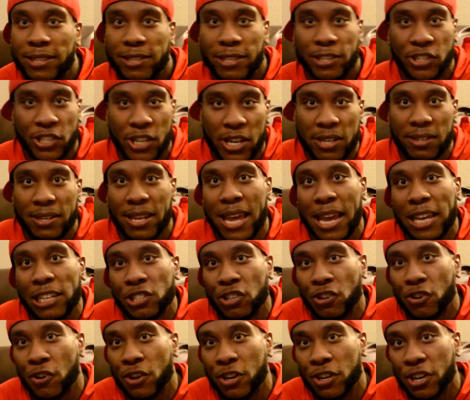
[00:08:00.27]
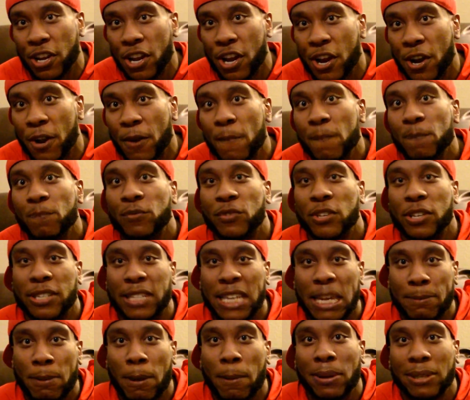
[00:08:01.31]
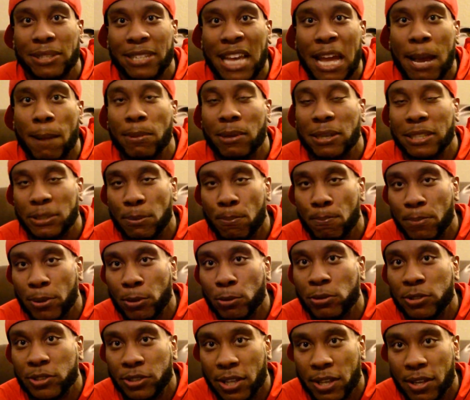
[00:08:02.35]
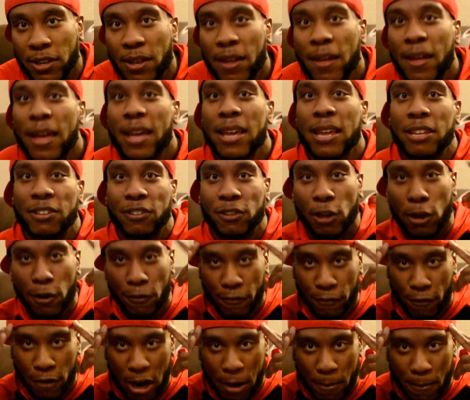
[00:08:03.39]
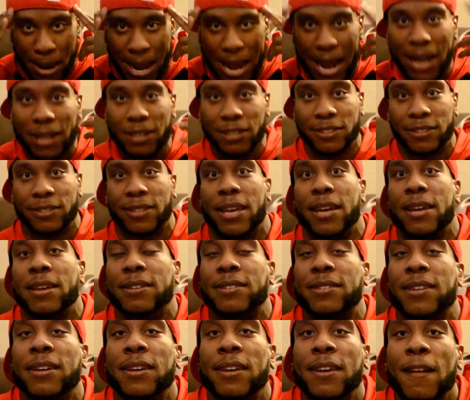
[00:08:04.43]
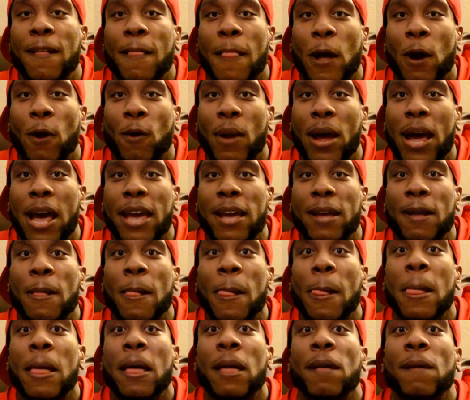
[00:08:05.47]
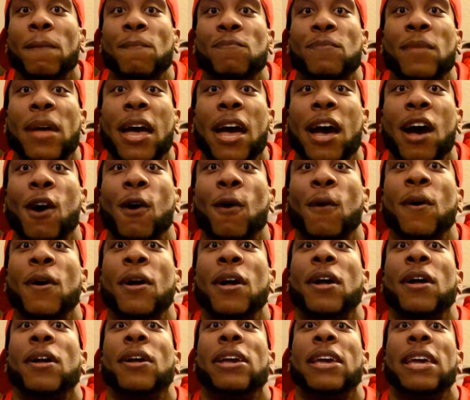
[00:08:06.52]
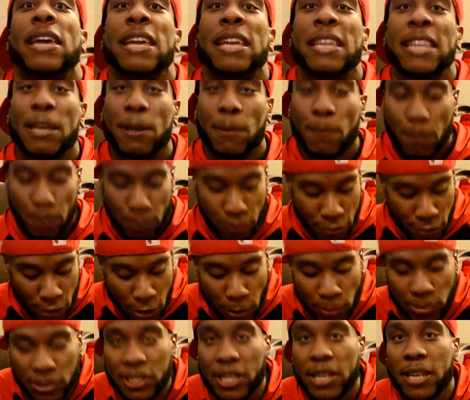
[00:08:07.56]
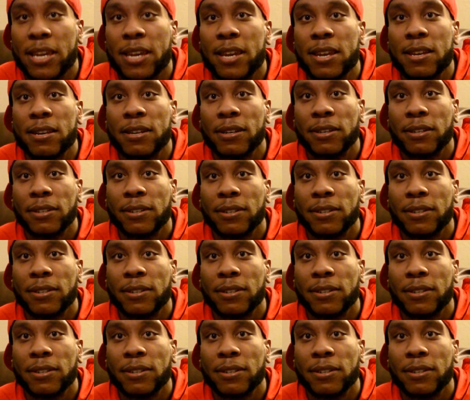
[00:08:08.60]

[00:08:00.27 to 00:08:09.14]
the cheat days here and there to keep our metabolism boosted. And it's good for our mind state, all right? Now, eating protein,